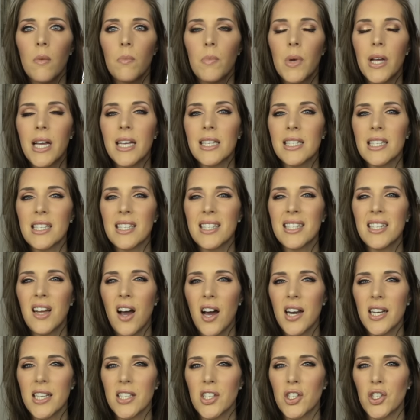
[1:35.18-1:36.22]
Because it's
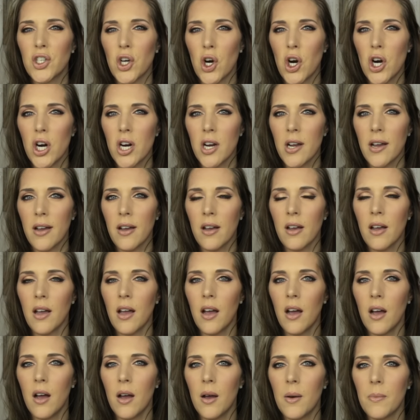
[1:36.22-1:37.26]
not as dark
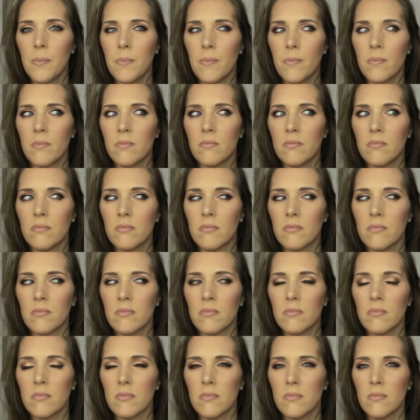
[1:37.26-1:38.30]
um,
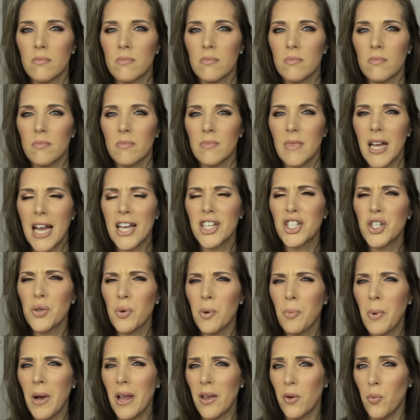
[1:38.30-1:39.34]
as you
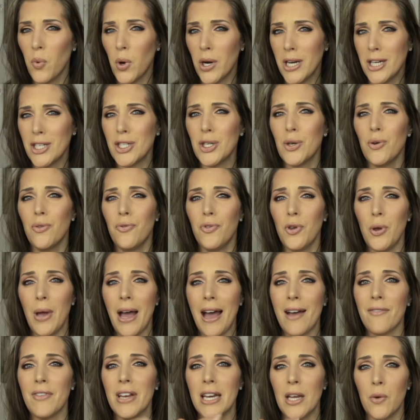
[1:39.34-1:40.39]
would probably want it to if you
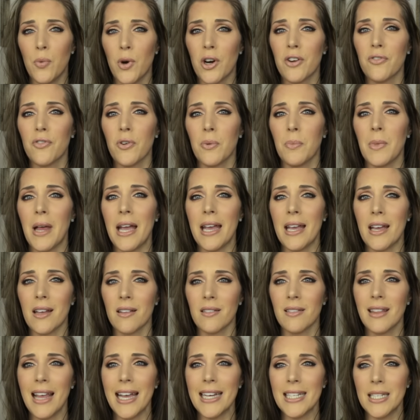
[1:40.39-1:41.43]
have anywhere from like
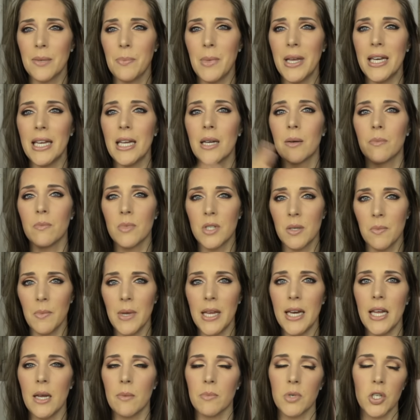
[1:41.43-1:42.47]
light to medium to
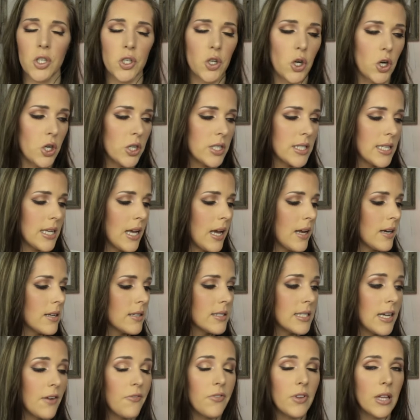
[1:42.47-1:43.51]
medium to dark skin.
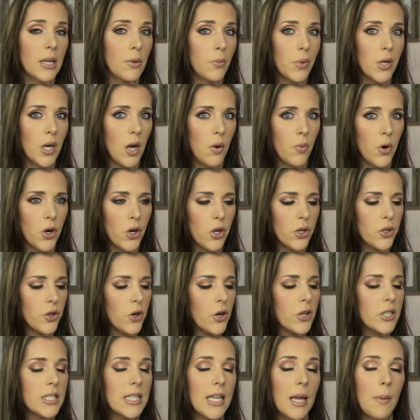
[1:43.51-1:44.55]
Definitely would not work on
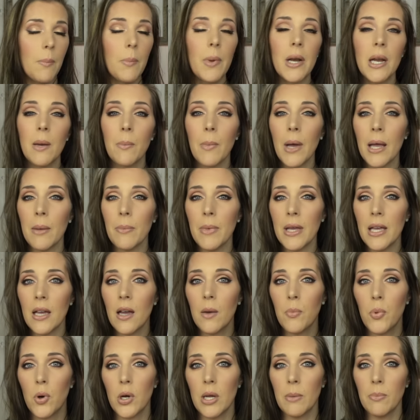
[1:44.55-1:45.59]
dark skin, but it might be
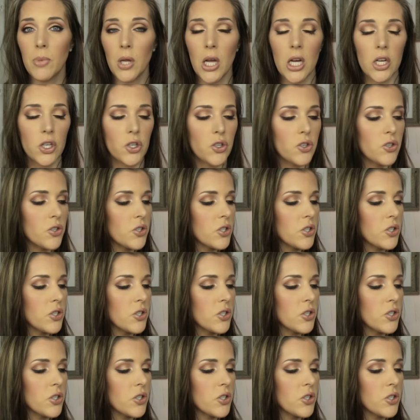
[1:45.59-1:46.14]
a pretty blush.